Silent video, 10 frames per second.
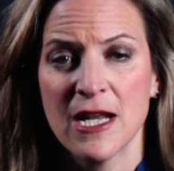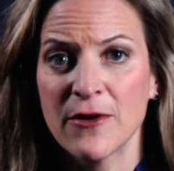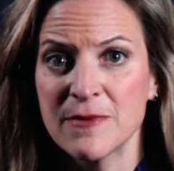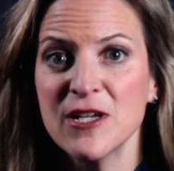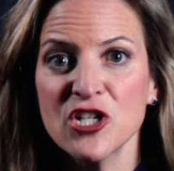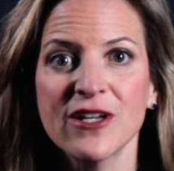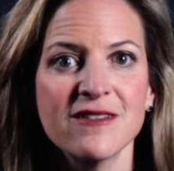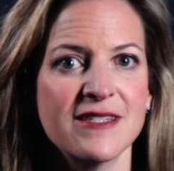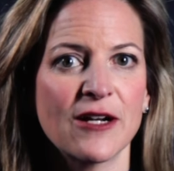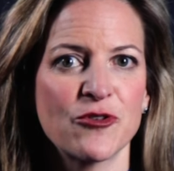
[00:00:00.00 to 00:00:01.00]
Now, as
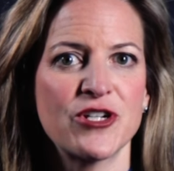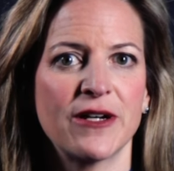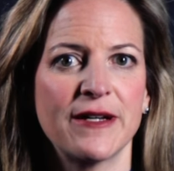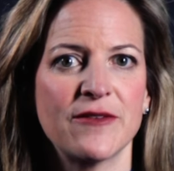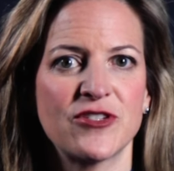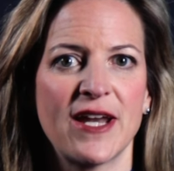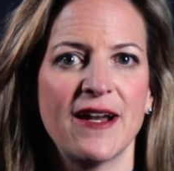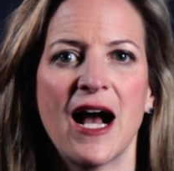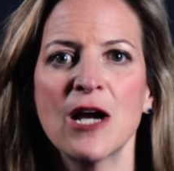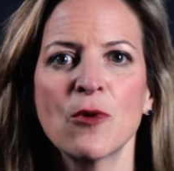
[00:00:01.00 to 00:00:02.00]
Michigan's Secretary of State,
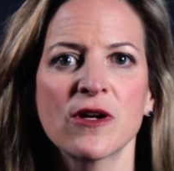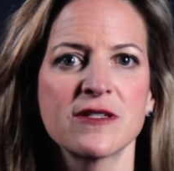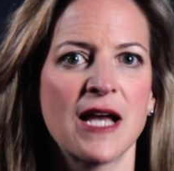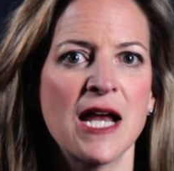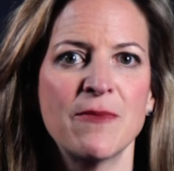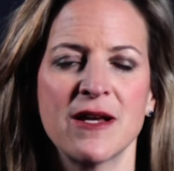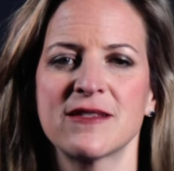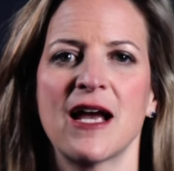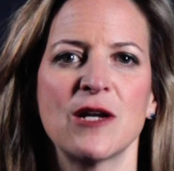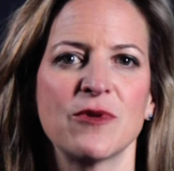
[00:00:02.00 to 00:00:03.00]
I work side by
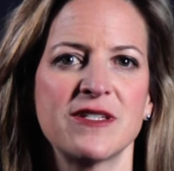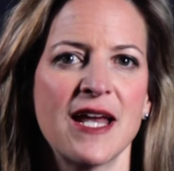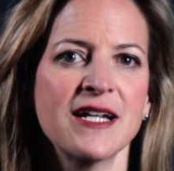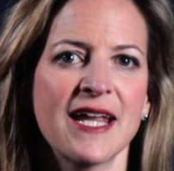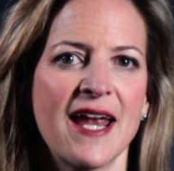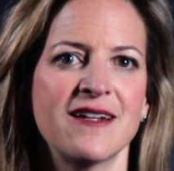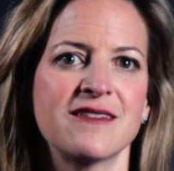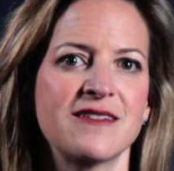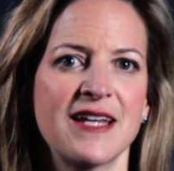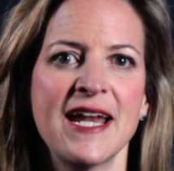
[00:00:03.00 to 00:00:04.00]
side with dedicated
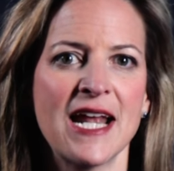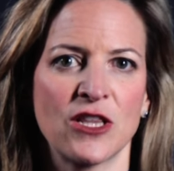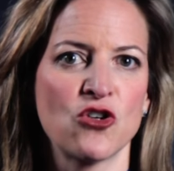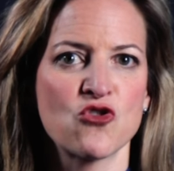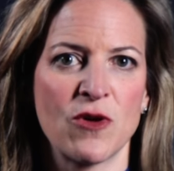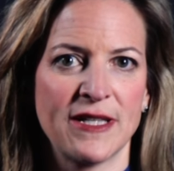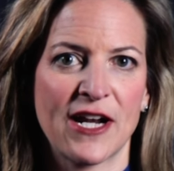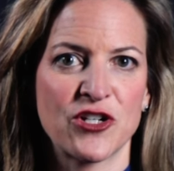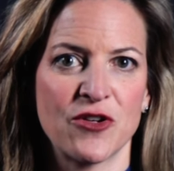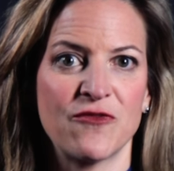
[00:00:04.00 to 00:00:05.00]
state and local election